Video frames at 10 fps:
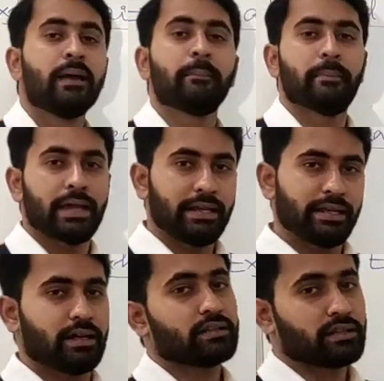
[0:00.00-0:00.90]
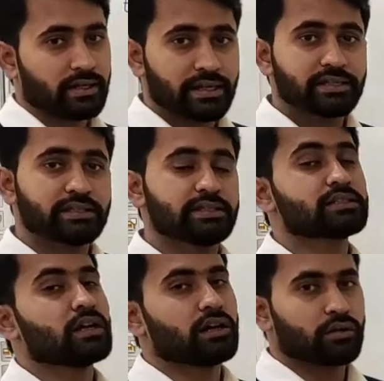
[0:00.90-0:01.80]
many other
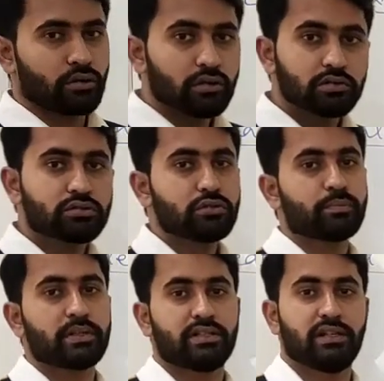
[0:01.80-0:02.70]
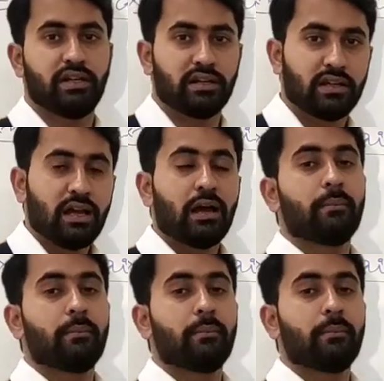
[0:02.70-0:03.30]
gases are also present,